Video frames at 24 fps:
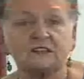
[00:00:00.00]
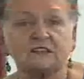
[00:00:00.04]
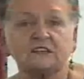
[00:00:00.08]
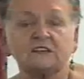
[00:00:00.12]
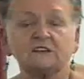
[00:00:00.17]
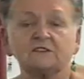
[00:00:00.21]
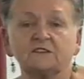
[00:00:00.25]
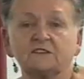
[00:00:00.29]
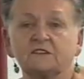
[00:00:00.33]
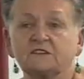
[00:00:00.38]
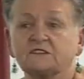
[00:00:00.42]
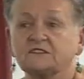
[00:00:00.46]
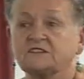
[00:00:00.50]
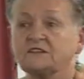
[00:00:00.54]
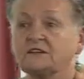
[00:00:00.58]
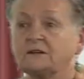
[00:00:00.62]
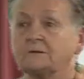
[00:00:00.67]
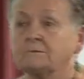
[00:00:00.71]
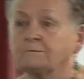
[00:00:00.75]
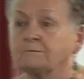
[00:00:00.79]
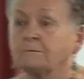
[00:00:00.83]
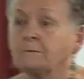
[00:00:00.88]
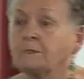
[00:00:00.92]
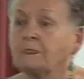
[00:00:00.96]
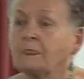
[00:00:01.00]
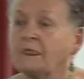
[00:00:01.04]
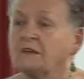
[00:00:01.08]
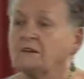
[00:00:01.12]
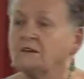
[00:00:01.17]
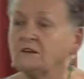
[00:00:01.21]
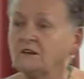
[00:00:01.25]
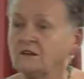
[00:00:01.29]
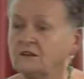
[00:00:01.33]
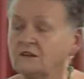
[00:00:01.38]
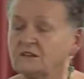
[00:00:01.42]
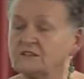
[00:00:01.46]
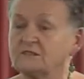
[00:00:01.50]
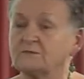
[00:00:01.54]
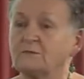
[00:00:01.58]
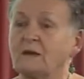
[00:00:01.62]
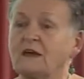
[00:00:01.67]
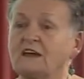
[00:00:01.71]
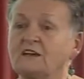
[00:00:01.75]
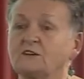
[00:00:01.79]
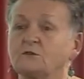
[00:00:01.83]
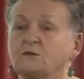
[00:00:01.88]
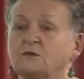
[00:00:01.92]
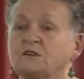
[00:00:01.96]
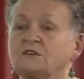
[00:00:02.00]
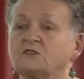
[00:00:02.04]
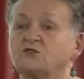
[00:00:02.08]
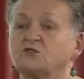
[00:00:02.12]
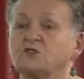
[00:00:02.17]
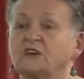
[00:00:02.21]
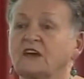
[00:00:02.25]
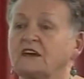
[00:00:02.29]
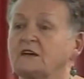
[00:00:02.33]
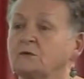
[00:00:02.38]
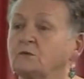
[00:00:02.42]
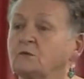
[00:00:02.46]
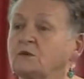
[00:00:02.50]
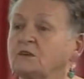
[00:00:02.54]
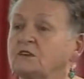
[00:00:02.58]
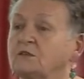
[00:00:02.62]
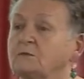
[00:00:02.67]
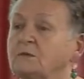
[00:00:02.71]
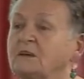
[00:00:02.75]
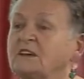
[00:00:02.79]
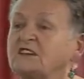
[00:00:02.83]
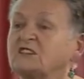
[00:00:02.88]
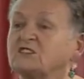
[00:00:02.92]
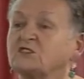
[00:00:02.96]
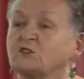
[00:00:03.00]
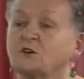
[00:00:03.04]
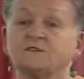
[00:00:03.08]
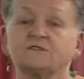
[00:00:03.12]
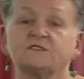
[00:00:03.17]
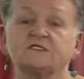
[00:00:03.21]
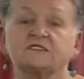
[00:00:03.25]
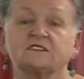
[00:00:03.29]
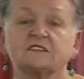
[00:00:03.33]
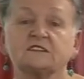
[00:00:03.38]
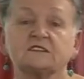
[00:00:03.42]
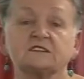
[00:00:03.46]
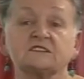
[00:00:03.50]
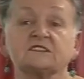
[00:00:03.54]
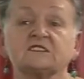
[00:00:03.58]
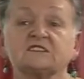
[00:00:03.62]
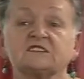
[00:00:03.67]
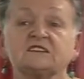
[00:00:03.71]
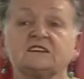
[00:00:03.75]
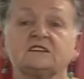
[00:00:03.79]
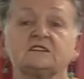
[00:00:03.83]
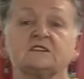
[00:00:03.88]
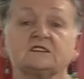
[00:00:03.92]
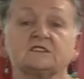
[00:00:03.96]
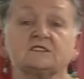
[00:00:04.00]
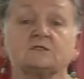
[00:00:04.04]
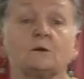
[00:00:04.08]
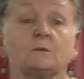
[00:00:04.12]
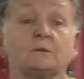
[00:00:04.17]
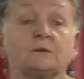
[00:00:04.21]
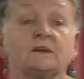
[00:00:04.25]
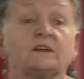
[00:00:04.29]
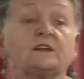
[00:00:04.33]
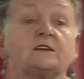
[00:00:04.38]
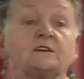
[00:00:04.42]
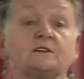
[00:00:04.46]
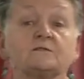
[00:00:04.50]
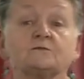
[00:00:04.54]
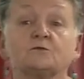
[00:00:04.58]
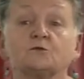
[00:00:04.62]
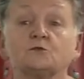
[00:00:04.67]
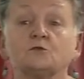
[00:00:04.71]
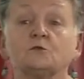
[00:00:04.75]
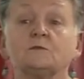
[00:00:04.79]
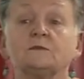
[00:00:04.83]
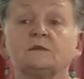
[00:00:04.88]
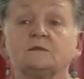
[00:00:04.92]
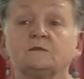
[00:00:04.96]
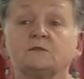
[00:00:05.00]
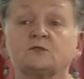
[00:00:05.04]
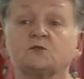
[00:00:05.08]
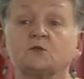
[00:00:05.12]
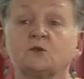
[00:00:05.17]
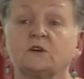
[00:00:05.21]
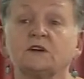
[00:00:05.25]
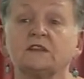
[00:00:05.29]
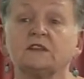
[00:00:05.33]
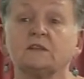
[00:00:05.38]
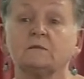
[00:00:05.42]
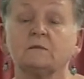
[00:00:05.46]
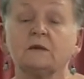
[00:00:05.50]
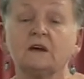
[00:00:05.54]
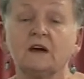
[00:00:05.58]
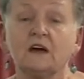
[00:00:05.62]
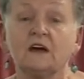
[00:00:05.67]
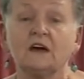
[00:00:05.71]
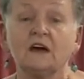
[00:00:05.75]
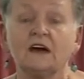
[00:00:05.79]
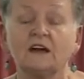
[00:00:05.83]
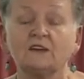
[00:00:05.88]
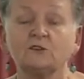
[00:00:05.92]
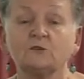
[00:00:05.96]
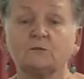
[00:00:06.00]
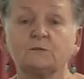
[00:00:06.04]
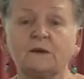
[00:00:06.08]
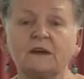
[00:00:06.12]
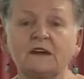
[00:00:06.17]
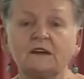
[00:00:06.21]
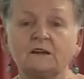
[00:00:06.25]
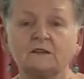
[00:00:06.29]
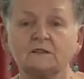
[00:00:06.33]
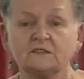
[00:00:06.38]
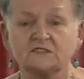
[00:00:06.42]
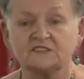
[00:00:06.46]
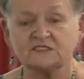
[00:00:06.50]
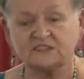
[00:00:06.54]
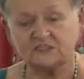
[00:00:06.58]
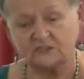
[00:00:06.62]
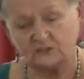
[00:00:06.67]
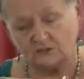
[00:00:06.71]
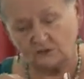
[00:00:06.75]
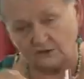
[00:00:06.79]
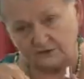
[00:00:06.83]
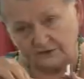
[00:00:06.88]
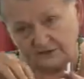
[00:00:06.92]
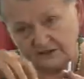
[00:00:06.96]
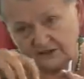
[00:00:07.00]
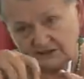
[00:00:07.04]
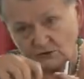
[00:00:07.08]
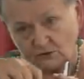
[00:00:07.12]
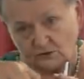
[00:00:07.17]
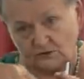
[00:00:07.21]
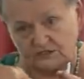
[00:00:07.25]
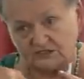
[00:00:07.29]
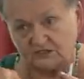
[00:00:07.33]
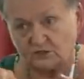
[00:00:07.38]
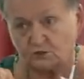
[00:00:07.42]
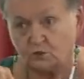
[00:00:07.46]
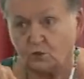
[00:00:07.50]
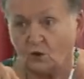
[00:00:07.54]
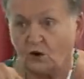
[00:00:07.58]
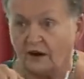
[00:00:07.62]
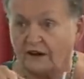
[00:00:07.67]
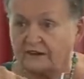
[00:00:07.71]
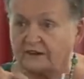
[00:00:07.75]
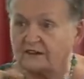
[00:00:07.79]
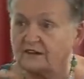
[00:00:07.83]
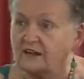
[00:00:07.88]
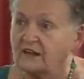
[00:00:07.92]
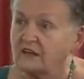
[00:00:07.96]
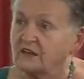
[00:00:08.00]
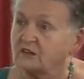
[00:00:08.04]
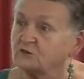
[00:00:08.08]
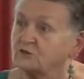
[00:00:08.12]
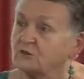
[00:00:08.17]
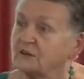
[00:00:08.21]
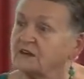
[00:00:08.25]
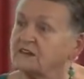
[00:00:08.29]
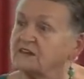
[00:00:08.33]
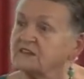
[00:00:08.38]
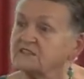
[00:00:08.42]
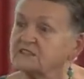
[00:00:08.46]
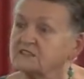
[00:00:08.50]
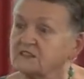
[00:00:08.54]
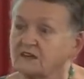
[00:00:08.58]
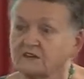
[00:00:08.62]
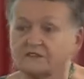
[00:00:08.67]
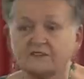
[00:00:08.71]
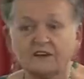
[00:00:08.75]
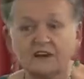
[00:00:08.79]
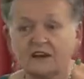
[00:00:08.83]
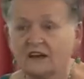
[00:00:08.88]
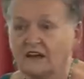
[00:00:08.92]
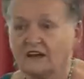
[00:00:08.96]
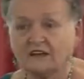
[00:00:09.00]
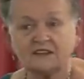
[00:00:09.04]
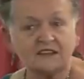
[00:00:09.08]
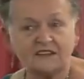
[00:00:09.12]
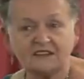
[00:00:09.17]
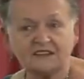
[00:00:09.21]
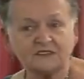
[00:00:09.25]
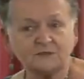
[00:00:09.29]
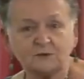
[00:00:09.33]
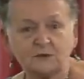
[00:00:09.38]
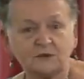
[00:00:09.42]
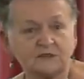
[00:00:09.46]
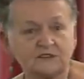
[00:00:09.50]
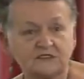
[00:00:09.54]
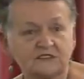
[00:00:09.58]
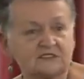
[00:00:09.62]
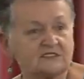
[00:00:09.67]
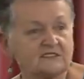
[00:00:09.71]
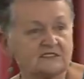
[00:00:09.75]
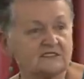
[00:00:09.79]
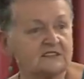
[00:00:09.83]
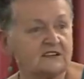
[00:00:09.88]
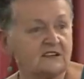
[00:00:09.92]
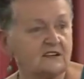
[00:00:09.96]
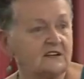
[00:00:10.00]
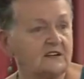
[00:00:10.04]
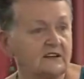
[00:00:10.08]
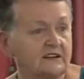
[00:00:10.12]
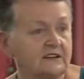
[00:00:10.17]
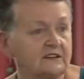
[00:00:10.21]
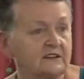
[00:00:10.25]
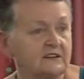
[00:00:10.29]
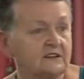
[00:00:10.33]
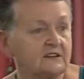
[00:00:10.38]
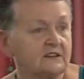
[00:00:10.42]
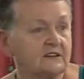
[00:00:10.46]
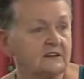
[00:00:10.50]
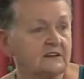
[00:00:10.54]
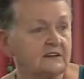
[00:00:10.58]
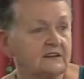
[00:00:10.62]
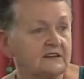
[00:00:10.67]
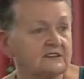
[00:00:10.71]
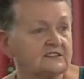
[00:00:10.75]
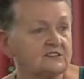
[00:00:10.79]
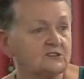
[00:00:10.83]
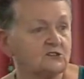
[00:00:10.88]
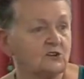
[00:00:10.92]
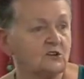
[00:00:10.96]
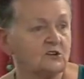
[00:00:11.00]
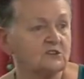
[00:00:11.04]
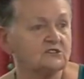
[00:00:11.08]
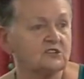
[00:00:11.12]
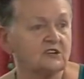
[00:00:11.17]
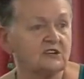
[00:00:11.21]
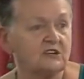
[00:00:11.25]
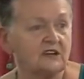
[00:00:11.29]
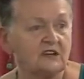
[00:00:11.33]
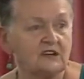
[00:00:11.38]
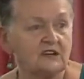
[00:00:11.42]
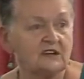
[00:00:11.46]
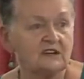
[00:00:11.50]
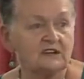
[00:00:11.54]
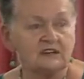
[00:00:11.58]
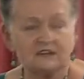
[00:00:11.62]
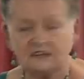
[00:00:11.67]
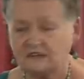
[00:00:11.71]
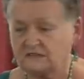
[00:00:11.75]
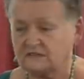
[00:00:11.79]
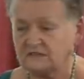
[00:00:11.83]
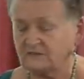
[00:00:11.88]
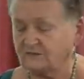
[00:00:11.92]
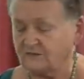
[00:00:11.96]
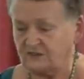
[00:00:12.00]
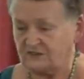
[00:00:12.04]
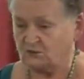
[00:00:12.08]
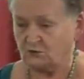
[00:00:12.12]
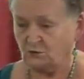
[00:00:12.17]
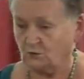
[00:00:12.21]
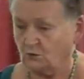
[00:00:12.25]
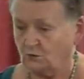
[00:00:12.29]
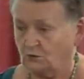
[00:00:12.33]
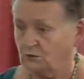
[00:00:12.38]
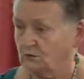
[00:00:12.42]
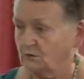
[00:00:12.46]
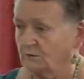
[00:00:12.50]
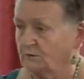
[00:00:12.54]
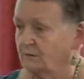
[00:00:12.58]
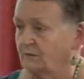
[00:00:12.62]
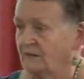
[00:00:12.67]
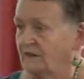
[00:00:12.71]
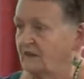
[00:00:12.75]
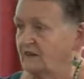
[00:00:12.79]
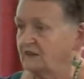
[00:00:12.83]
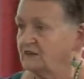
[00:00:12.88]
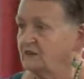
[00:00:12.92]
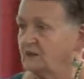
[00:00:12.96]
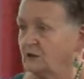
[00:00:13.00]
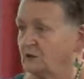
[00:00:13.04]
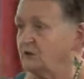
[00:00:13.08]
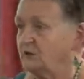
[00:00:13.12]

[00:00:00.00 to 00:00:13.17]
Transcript: to think of it as, you know those mandarins you get with the big soft, the skin that's got plenty of room in between them, and you peel the skin off and there's all this white thready stuff? That's what this is like. It's not individual, you